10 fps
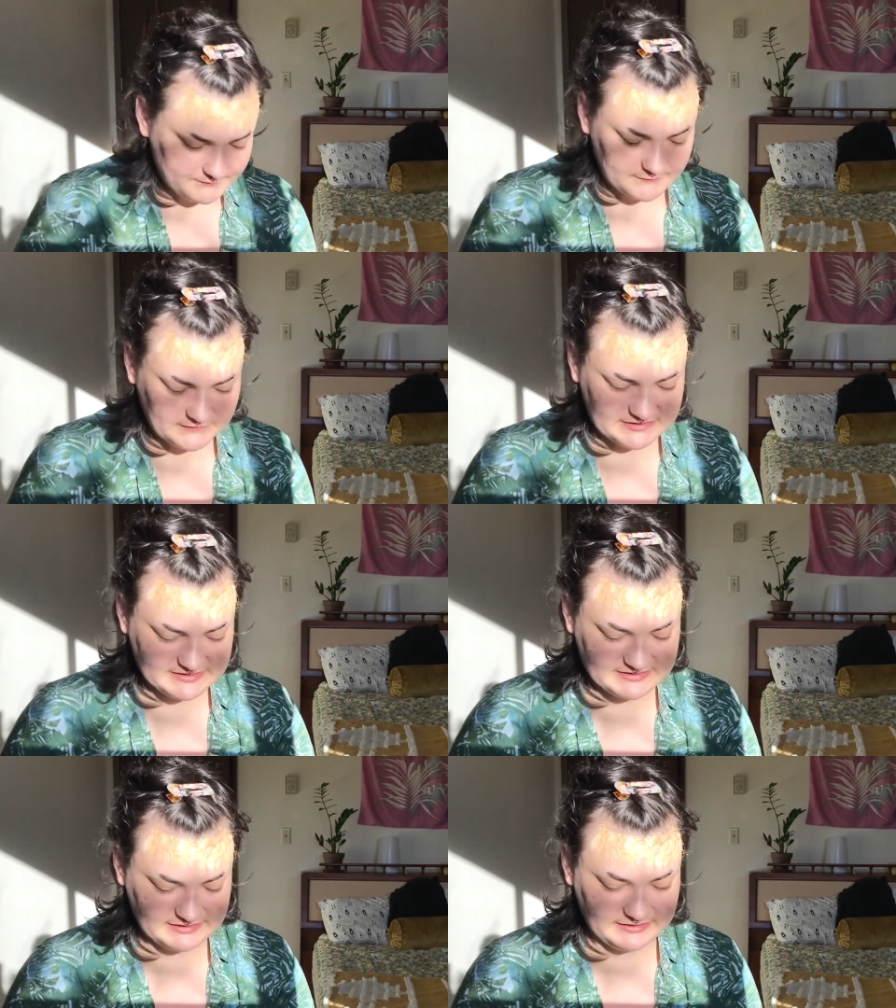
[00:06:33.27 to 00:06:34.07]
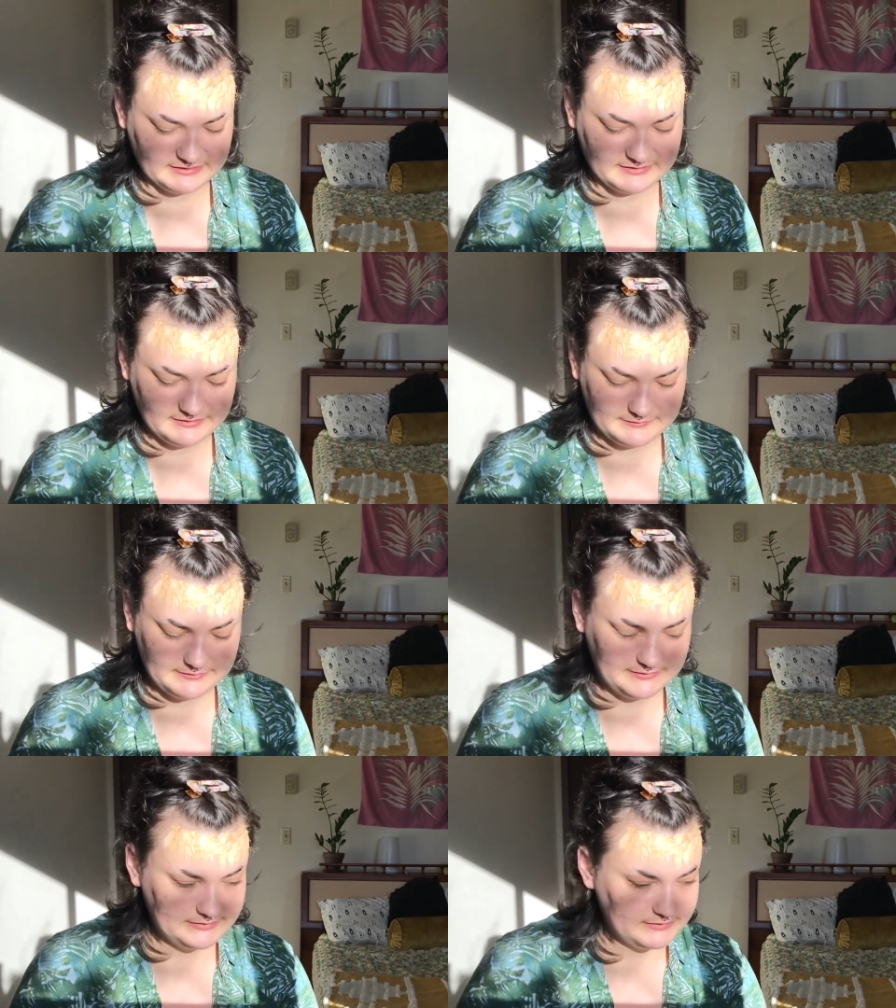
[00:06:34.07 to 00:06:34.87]
let's see
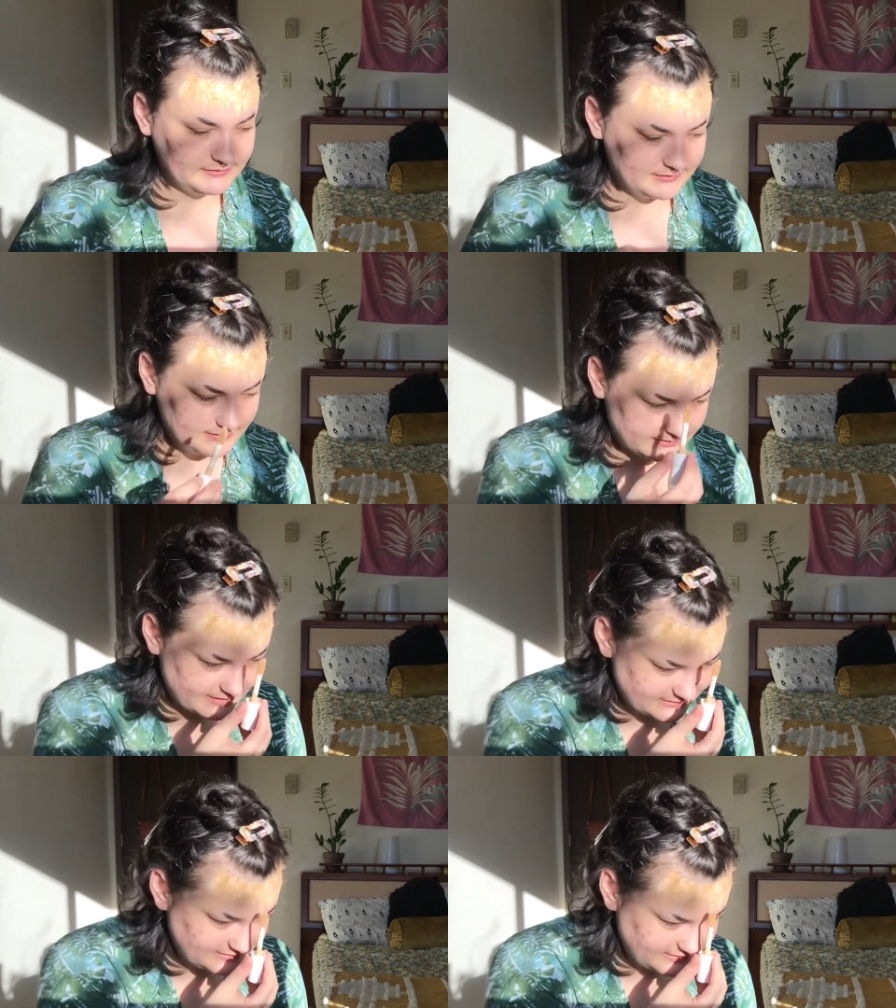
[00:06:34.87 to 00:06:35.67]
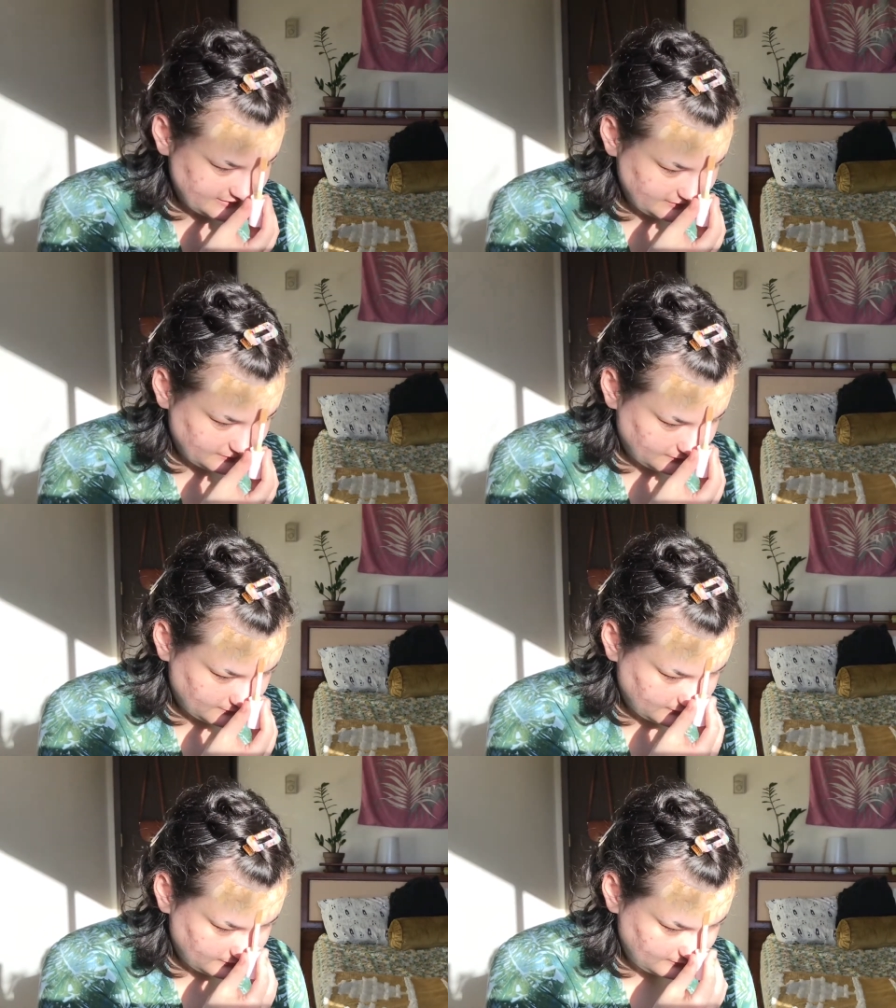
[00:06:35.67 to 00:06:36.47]
a nice
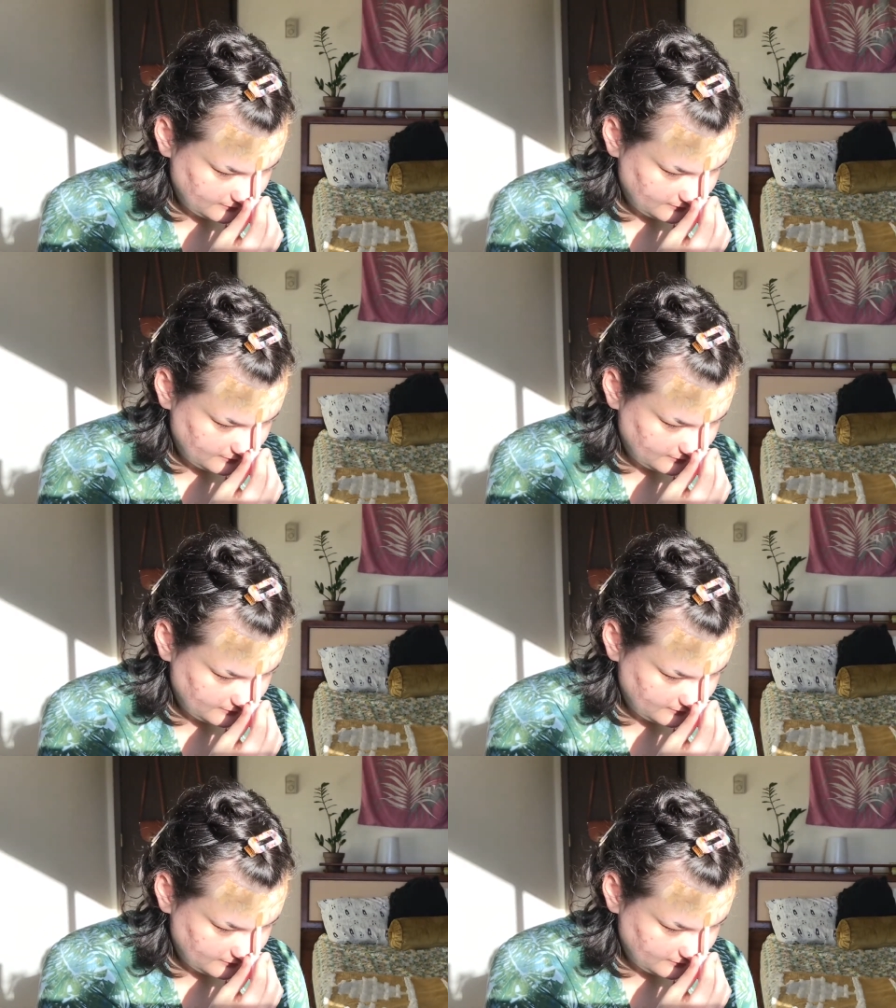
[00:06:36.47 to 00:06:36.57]
teal